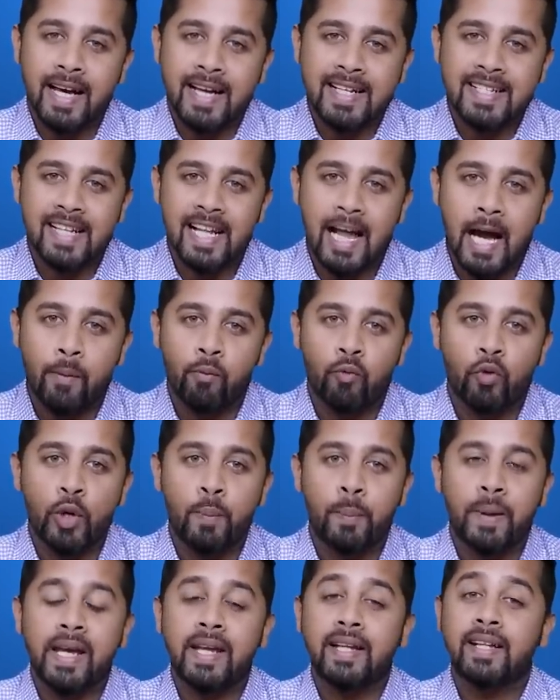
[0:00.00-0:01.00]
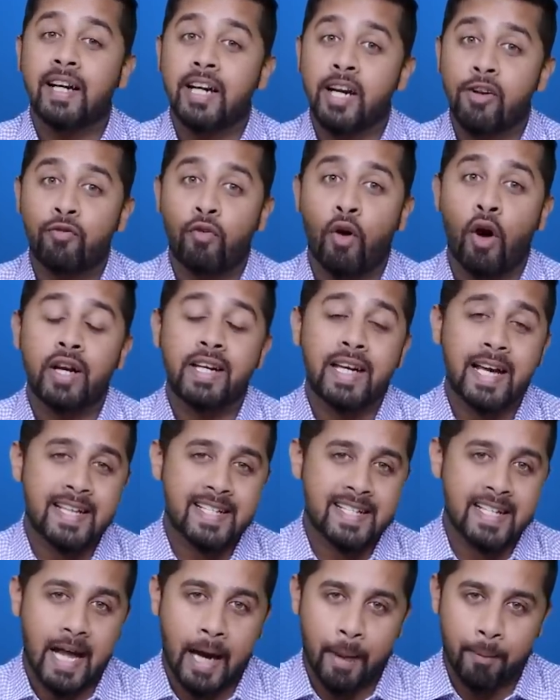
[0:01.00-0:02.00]
tax slab would be the default
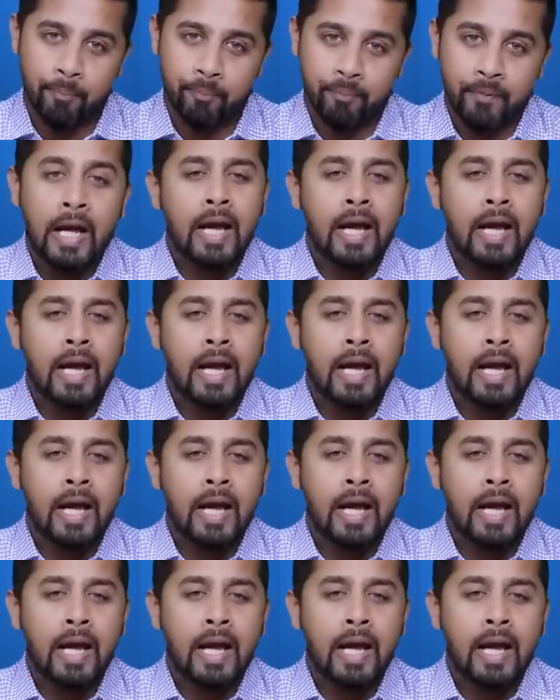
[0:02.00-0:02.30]
tax slab.